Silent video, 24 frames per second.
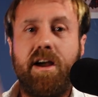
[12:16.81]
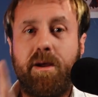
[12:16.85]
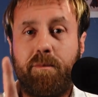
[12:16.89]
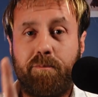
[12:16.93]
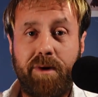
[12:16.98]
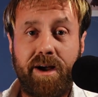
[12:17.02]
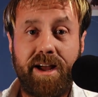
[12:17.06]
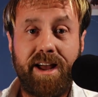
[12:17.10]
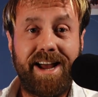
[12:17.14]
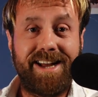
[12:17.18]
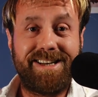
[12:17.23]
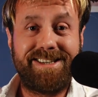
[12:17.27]

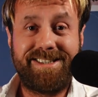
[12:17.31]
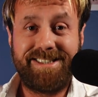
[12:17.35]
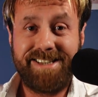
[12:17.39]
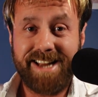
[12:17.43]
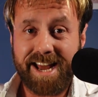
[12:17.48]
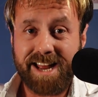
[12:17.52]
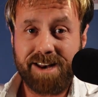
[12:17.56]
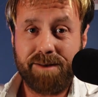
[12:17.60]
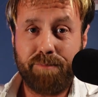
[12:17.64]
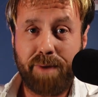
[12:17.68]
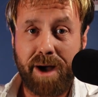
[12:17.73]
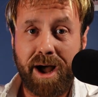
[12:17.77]
But a
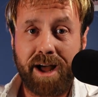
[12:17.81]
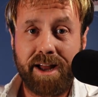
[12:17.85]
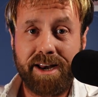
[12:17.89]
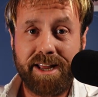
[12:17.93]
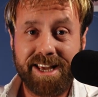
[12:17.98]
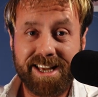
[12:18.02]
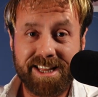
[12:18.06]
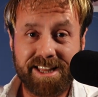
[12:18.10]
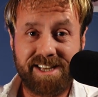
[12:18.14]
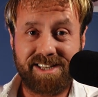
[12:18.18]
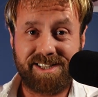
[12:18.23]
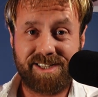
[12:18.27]
dead
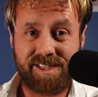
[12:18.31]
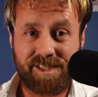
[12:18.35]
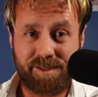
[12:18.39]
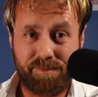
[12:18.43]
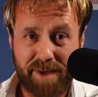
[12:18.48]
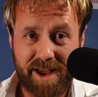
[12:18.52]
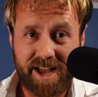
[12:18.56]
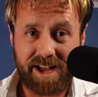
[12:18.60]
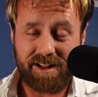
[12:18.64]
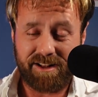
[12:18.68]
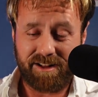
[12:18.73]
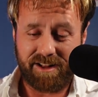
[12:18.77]
body and the
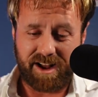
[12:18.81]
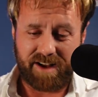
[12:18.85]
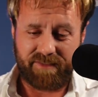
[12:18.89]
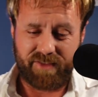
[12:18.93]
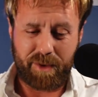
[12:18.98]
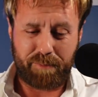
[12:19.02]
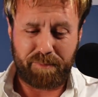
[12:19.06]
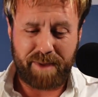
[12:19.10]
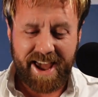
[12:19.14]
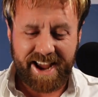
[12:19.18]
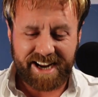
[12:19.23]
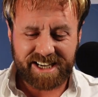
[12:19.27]
smell of the
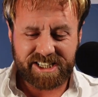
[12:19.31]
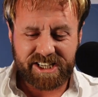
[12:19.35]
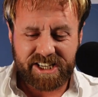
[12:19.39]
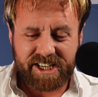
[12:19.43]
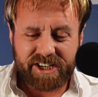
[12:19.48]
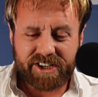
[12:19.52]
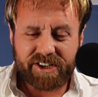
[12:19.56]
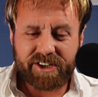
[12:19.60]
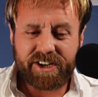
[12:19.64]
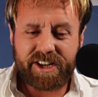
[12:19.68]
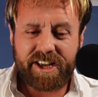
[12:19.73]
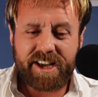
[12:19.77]

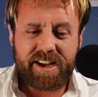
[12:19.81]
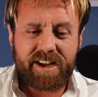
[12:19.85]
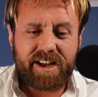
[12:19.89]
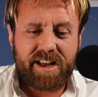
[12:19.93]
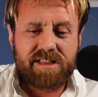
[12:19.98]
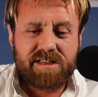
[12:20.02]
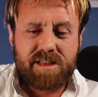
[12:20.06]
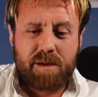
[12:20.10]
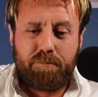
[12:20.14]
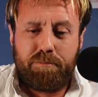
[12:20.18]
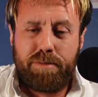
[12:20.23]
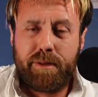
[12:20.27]
bacteria
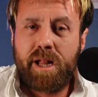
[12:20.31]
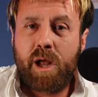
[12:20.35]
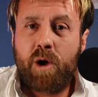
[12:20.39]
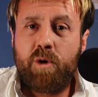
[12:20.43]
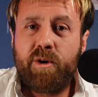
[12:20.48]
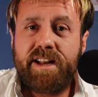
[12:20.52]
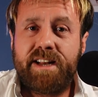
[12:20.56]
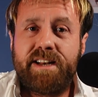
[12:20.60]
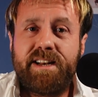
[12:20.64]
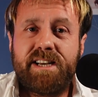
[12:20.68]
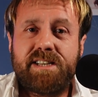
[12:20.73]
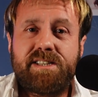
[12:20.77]
and the
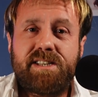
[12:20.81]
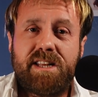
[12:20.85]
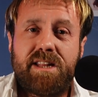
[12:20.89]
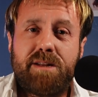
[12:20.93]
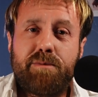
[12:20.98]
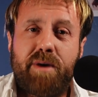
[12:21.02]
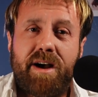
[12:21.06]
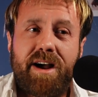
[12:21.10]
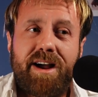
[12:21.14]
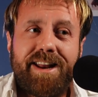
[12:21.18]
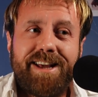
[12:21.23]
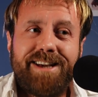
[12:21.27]
bloatedness of the
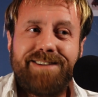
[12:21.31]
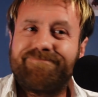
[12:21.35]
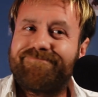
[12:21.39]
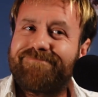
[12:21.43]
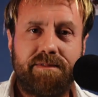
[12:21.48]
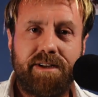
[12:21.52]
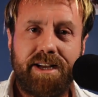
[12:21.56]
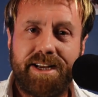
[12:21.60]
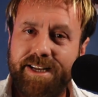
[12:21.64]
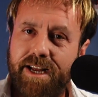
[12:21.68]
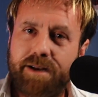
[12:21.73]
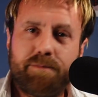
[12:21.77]
body,
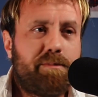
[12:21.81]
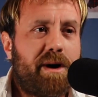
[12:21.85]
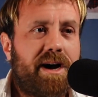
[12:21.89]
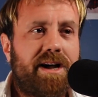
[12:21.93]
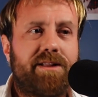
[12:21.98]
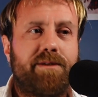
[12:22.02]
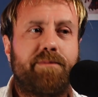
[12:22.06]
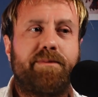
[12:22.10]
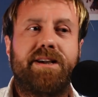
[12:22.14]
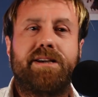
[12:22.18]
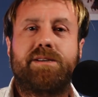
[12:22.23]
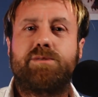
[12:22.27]
it doesn't
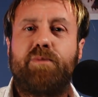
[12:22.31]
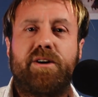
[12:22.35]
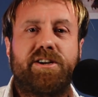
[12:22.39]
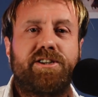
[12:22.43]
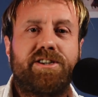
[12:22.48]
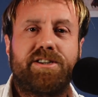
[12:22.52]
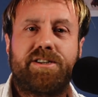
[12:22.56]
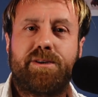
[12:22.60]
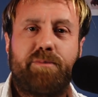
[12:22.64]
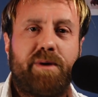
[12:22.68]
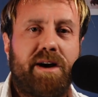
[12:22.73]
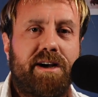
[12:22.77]
bother me as much
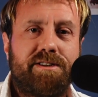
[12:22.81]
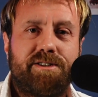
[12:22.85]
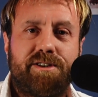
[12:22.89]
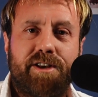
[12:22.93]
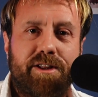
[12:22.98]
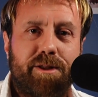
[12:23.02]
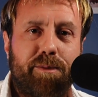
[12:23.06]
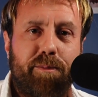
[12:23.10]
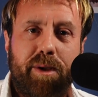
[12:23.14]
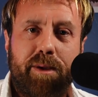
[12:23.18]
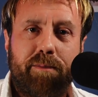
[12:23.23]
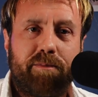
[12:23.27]
as it bothers
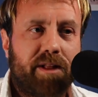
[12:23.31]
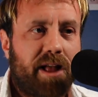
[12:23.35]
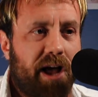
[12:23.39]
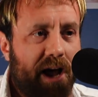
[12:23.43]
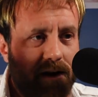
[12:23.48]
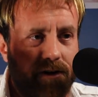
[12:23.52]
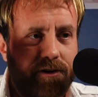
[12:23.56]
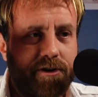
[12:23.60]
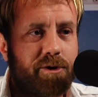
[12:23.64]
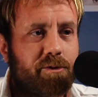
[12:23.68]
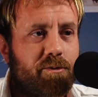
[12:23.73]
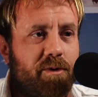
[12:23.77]
other people. I
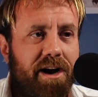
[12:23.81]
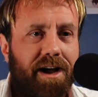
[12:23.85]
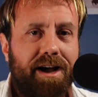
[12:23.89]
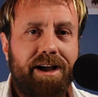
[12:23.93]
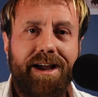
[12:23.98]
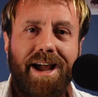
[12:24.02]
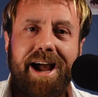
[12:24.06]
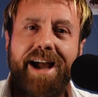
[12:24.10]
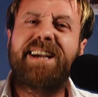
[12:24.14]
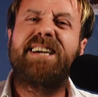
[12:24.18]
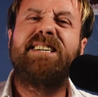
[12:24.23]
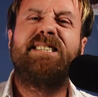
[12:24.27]
don't know
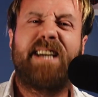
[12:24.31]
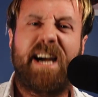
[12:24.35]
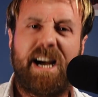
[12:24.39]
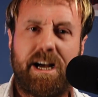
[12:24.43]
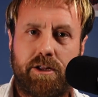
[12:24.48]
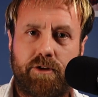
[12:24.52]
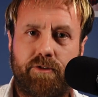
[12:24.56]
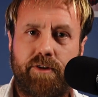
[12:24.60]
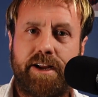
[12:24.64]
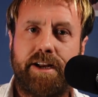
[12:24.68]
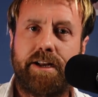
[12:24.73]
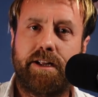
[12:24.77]
why, I can
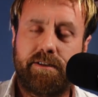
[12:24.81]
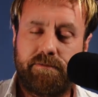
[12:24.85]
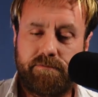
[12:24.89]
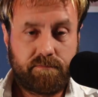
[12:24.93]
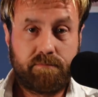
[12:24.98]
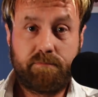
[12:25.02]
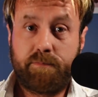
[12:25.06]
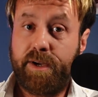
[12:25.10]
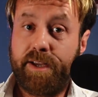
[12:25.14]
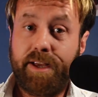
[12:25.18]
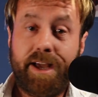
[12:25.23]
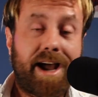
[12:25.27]
tolerate it.
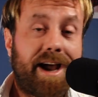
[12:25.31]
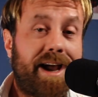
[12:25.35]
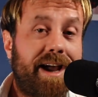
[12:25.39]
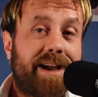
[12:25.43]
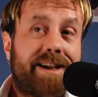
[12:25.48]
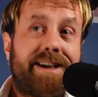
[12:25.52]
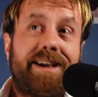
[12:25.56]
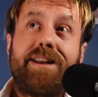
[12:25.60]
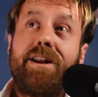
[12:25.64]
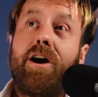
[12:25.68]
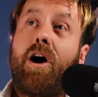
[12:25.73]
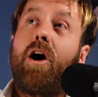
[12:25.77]
But I
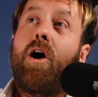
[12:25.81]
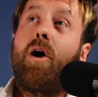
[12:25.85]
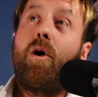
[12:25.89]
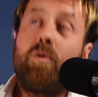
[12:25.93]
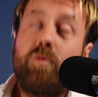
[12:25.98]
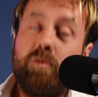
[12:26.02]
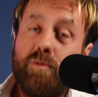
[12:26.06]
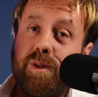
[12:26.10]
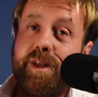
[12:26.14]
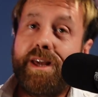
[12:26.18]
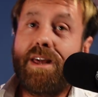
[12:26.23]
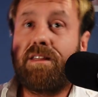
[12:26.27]
can
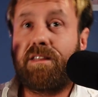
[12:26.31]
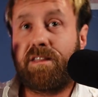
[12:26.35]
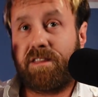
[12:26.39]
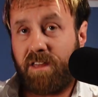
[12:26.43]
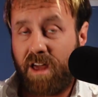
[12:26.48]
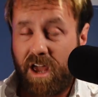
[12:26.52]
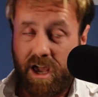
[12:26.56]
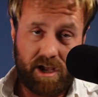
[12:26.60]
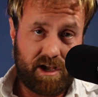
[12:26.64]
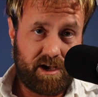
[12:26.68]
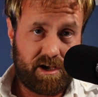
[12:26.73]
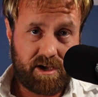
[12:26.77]
only
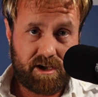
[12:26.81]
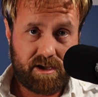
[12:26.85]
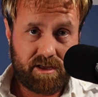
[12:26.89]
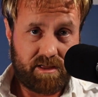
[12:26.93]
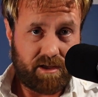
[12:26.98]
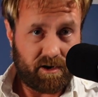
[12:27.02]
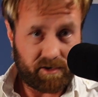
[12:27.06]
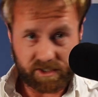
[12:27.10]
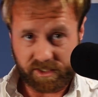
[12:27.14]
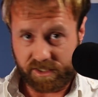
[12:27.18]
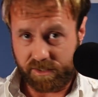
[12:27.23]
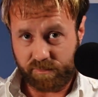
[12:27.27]
think
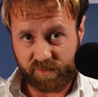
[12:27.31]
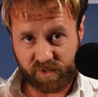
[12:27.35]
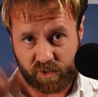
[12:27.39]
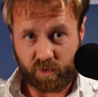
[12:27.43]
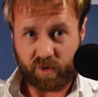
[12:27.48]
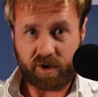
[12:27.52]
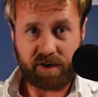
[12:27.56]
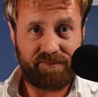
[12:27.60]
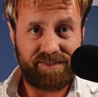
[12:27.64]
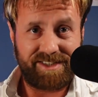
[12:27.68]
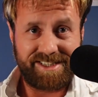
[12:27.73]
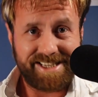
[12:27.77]
there's some
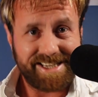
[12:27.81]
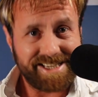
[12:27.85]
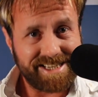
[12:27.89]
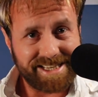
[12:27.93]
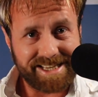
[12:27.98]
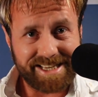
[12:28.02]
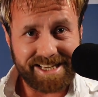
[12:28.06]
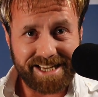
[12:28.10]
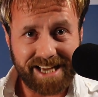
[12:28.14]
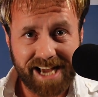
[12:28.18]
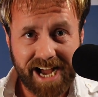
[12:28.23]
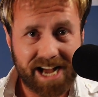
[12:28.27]
sort of
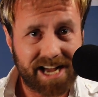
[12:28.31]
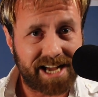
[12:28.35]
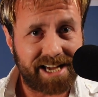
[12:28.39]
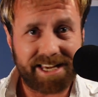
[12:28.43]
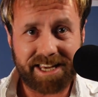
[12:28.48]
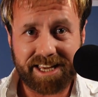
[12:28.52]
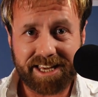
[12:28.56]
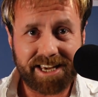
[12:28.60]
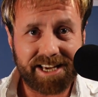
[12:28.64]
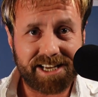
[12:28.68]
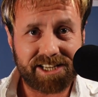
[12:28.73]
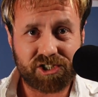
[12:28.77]
DEI
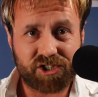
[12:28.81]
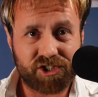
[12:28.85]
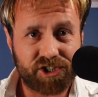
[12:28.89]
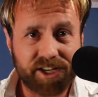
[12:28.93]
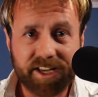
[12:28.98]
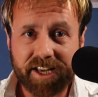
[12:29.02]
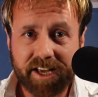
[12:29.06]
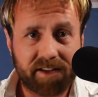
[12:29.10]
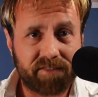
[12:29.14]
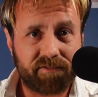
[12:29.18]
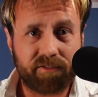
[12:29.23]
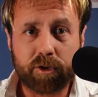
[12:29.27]

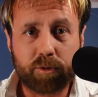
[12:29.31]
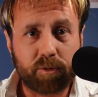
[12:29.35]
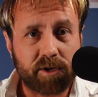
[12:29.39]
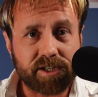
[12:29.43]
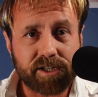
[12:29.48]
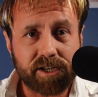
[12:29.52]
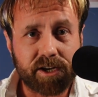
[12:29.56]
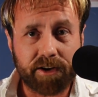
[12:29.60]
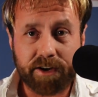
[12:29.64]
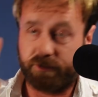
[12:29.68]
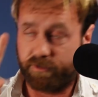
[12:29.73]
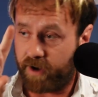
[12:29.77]
ESG
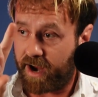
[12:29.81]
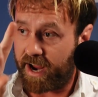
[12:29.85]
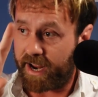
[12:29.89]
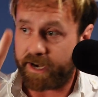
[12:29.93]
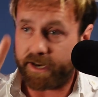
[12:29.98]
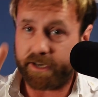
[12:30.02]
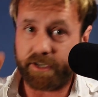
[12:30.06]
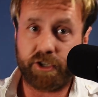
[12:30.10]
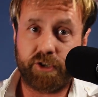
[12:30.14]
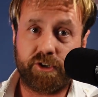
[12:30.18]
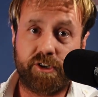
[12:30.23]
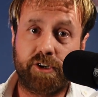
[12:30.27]
influence here.
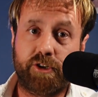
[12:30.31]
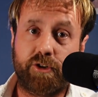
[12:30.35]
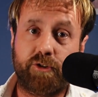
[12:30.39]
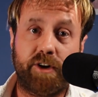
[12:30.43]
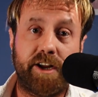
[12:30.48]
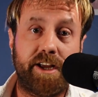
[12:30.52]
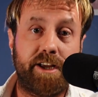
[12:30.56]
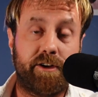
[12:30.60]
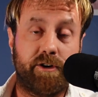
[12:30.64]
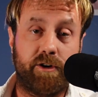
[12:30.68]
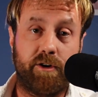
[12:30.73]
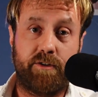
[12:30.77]
Granted, you can
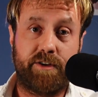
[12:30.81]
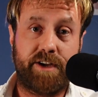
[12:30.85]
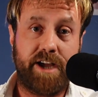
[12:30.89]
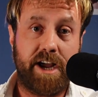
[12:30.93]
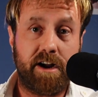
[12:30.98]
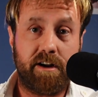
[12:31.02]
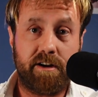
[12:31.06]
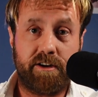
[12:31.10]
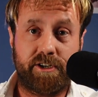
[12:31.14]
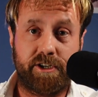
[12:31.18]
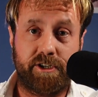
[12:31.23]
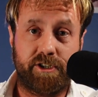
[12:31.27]
create your own
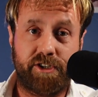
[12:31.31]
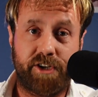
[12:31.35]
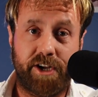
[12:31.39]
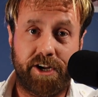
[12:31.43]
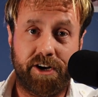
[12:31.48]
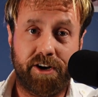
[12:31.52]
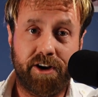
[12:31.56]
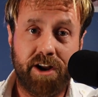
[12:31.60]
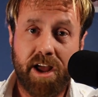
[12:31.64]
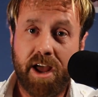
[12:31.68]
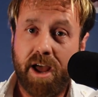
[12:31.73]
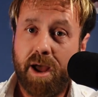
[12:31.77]
characters
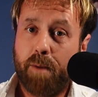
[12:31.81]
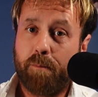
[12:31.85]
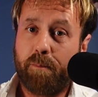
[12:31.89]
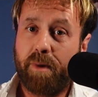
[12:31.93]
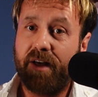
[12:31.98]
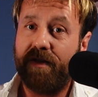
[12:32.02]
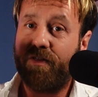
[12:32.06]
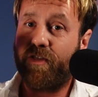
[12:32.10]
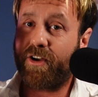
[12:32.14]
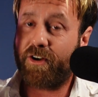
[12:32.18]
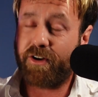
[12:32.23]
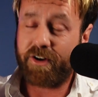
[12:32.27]
here,
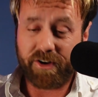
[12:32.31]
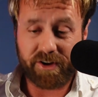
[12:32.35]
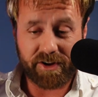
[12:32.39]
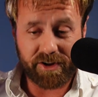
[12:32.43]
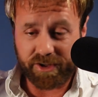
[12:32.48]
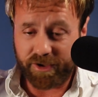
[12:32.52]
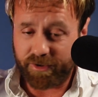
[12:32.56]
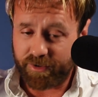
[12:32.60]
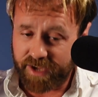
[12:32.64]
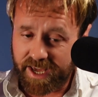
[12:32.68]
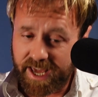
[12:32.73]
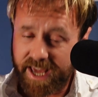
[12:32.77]
but
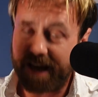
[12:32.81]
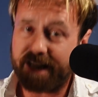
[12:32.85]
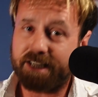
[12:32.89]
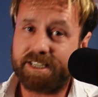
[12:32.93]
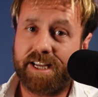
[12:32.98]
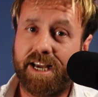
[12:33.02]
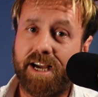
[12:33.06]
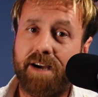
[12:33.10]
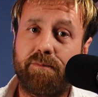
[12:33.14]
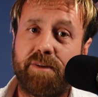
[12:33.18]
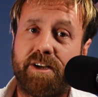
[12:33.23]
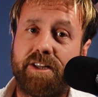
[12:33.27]
you can't
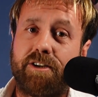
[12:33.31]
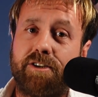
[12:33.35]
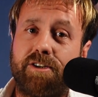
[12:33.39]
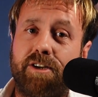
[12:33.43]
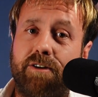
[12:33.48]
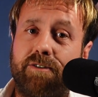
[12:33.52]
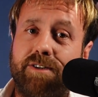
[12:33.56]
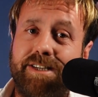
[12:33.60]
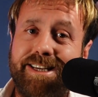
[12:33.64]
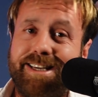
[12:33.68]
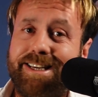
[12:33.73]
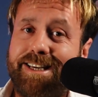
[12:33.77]
tell me there's
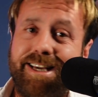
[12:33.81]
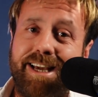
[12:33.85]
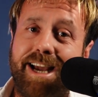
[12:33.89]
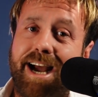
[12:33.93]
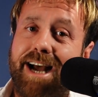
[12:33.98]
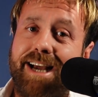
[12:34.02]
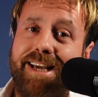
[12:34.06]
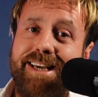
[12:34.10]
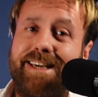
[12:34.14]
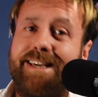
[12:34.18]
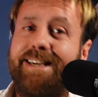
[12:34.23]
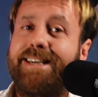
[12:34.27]
no
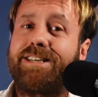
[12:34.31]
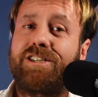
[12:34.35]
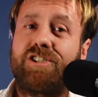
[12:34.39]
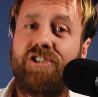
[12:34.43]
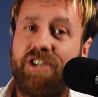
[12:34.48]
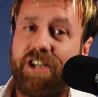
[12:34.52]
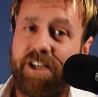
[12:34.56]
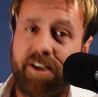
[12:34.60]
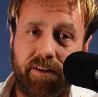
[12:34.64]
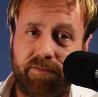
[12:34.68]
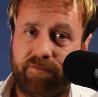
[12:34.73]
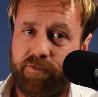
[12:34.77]
DEI
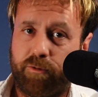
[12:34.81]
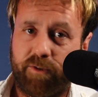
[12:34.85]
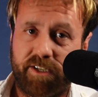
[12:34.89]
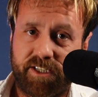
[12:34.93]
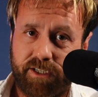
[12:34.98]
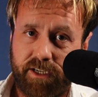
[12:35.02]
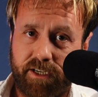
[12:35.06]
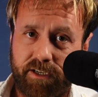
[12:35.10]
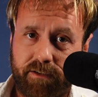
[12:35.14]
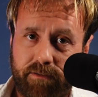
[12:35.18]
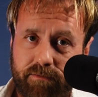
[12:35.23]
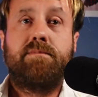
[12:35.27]
ESG influence
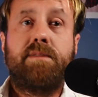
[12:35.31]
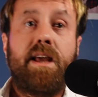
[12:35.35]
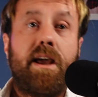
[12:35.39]
here.